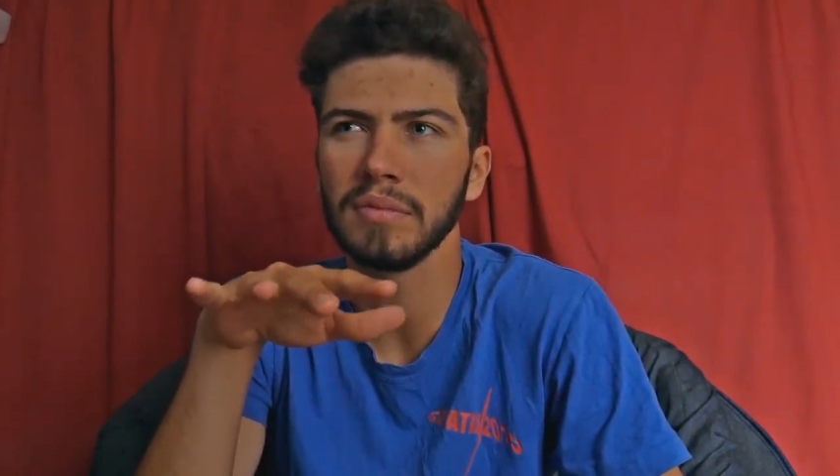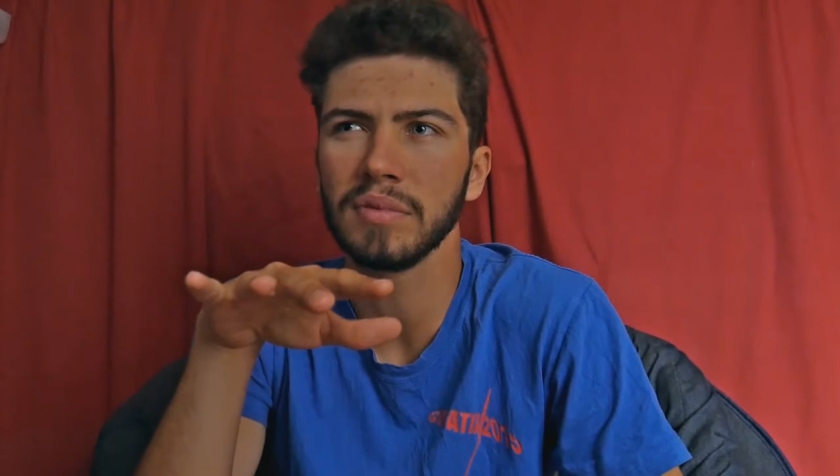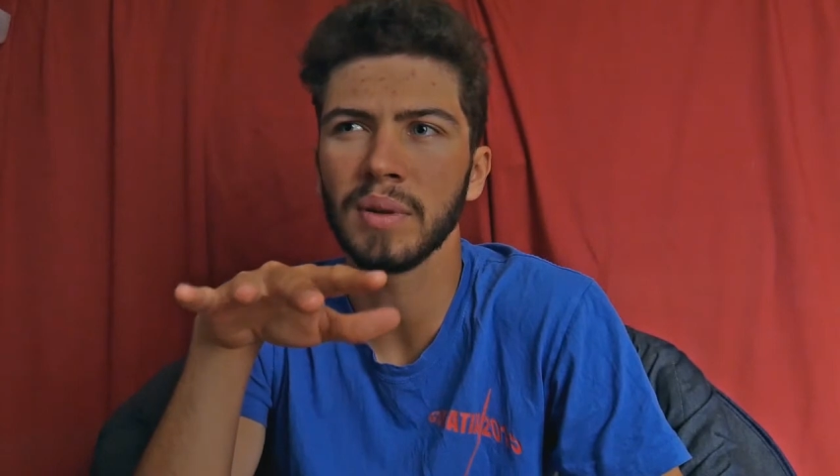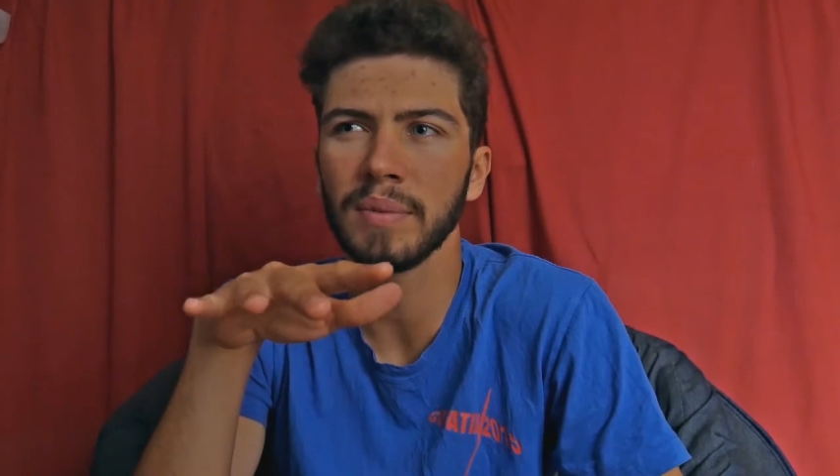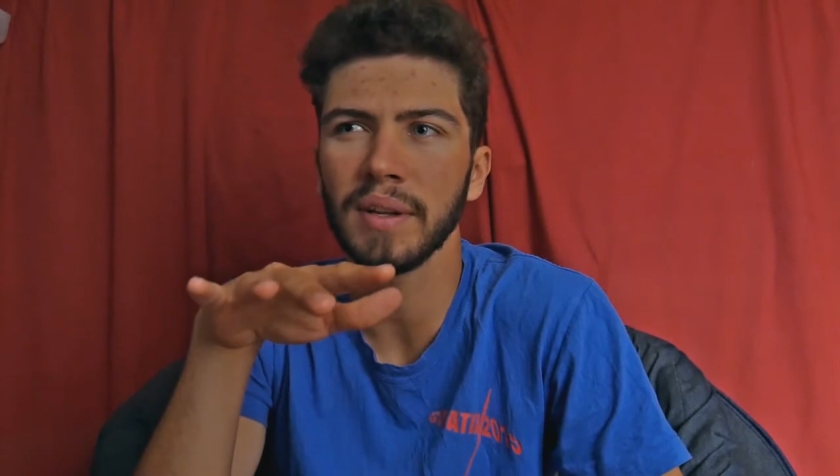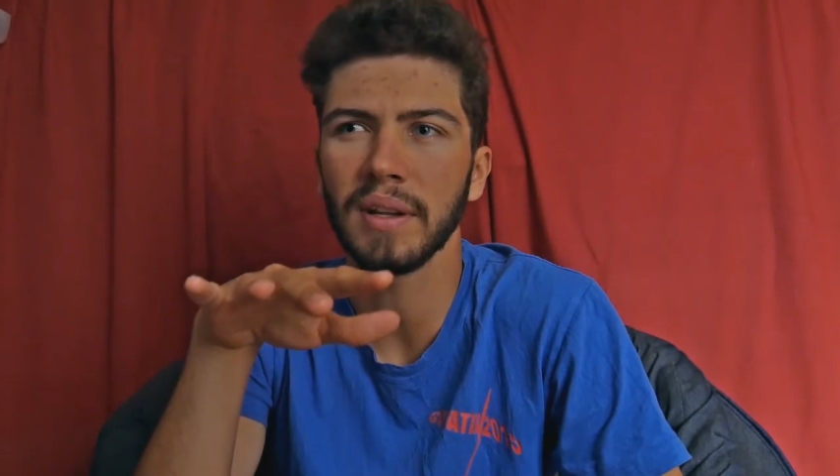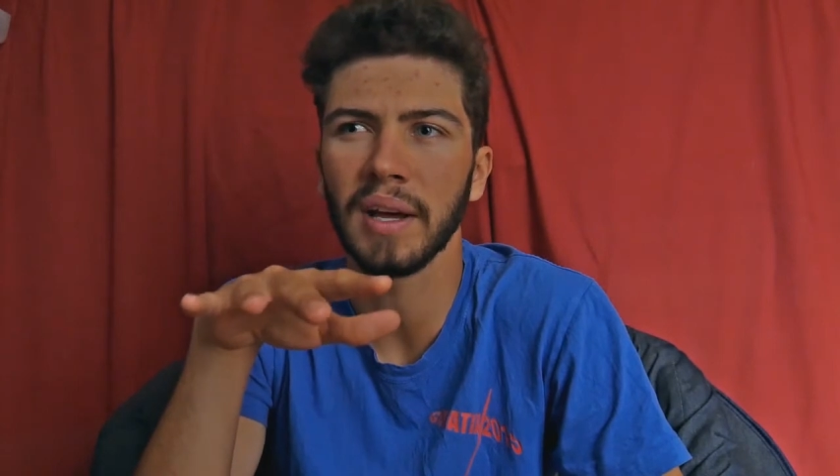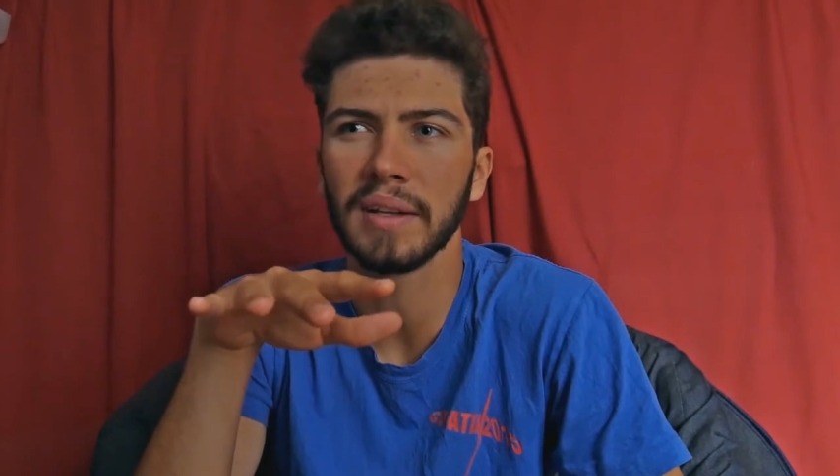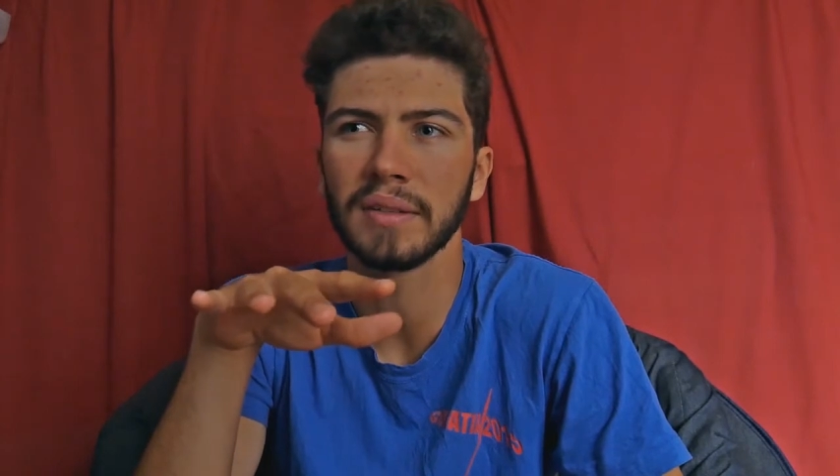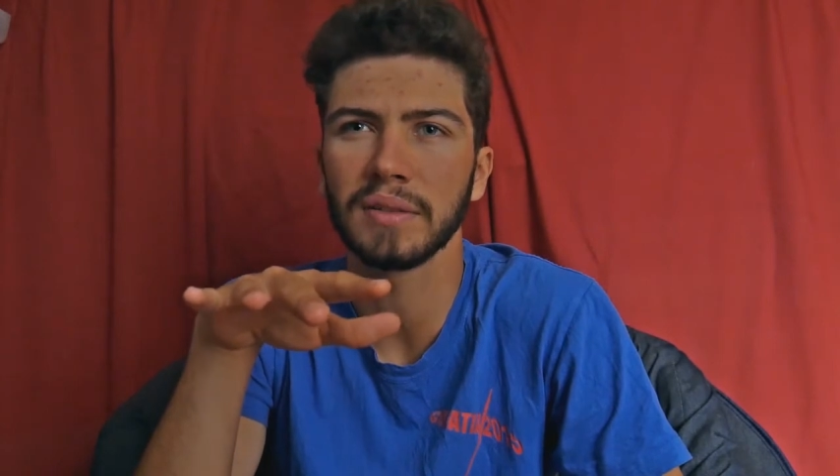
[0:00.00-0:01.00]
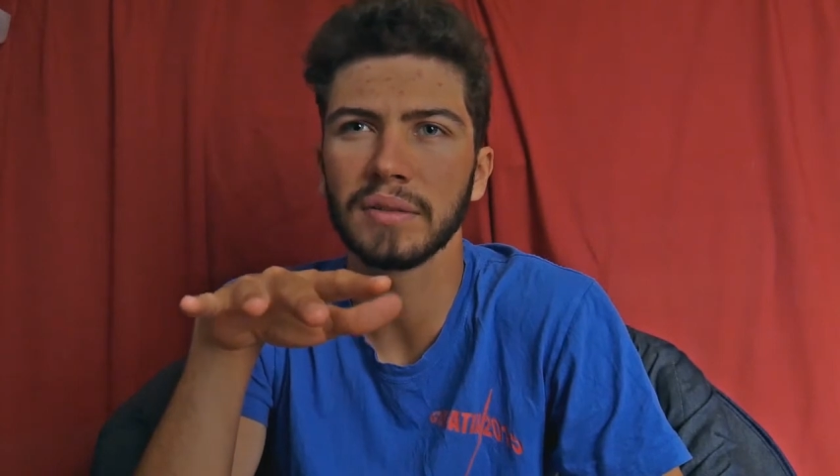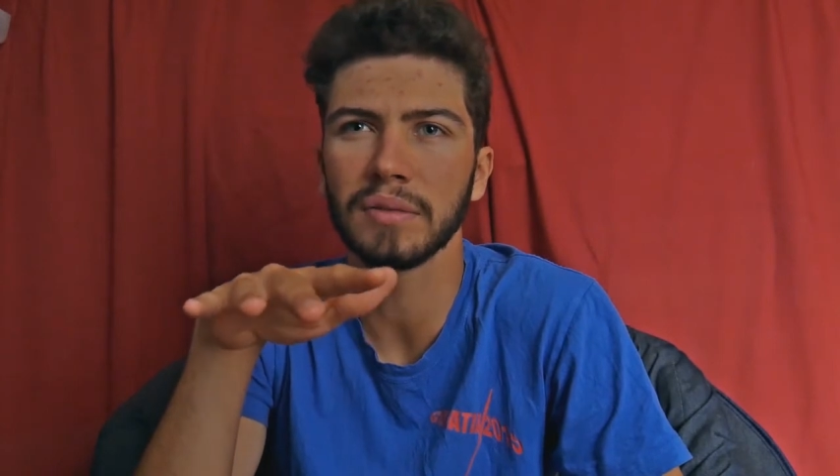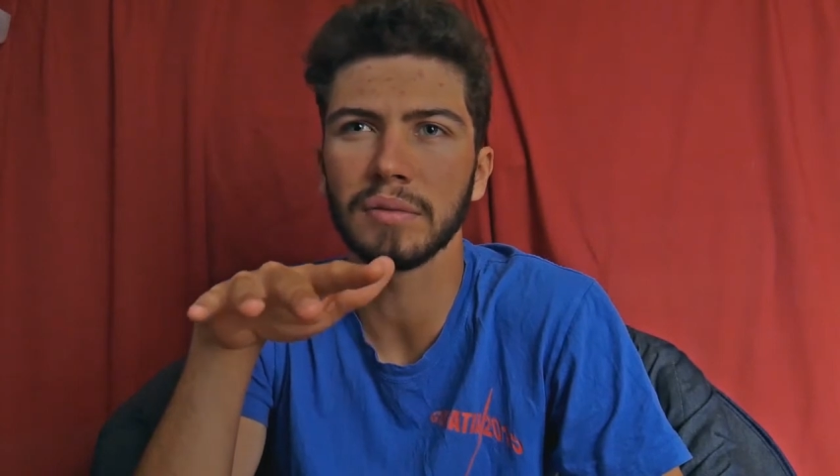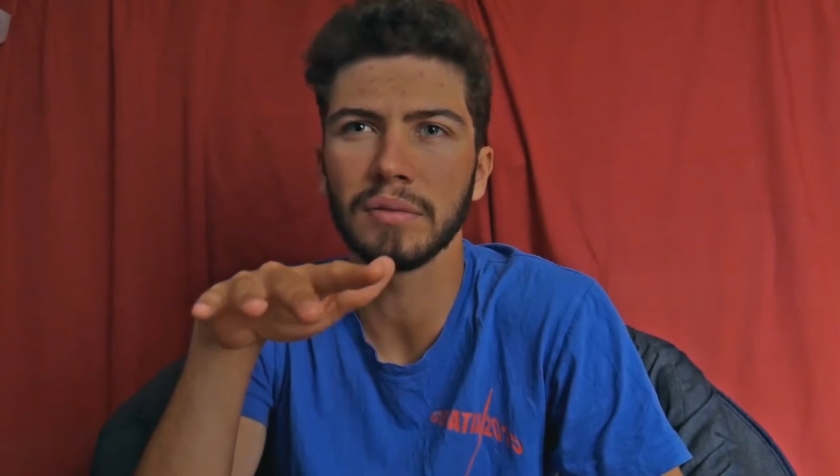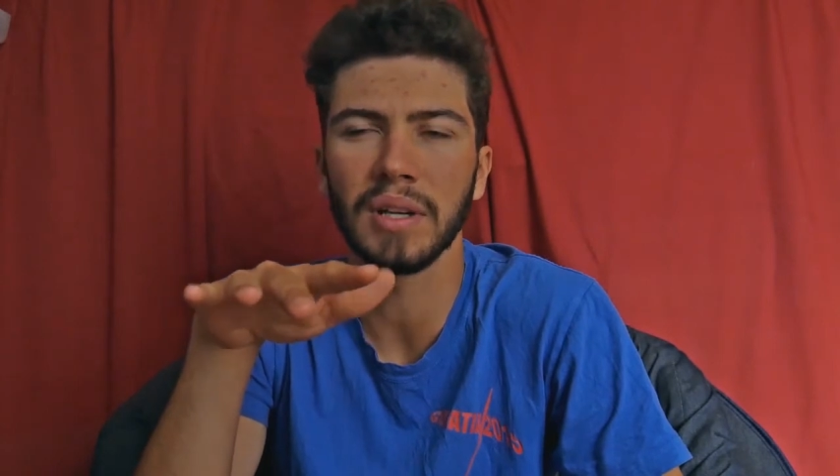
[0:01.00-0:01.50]
something like
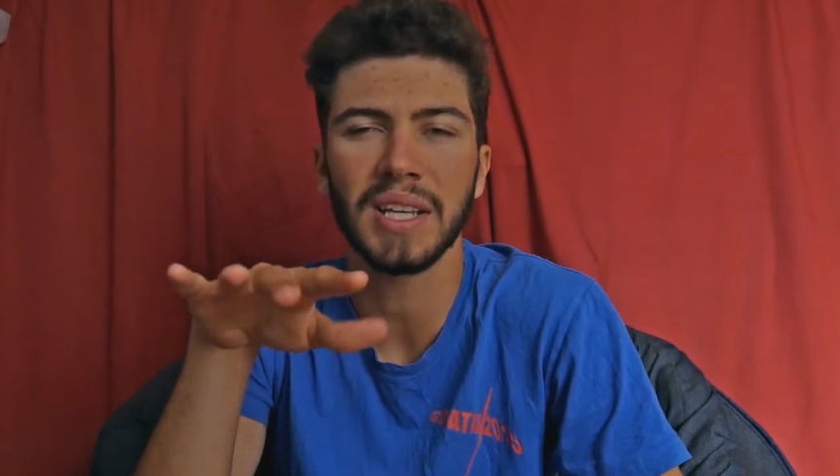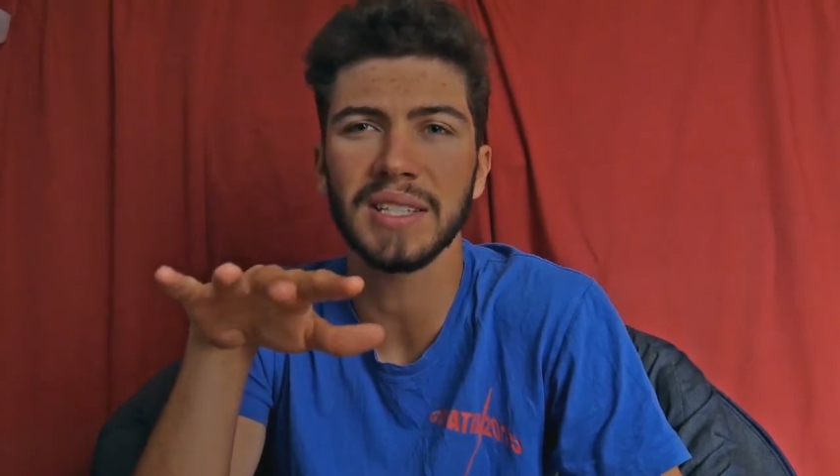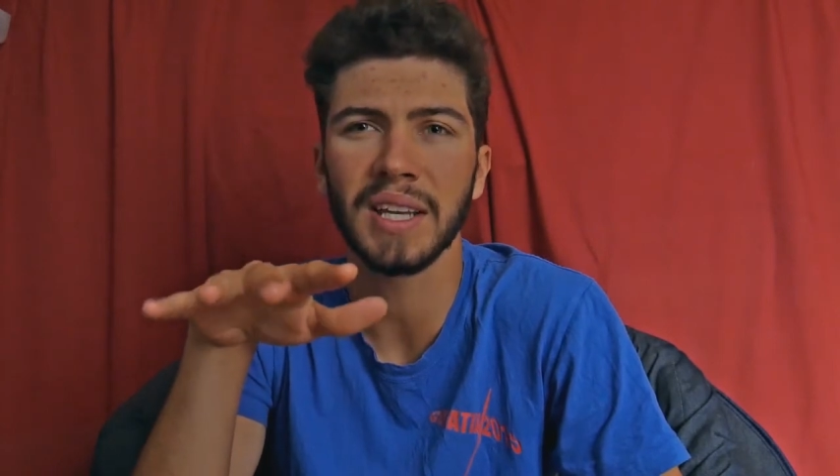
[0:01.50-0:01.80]
less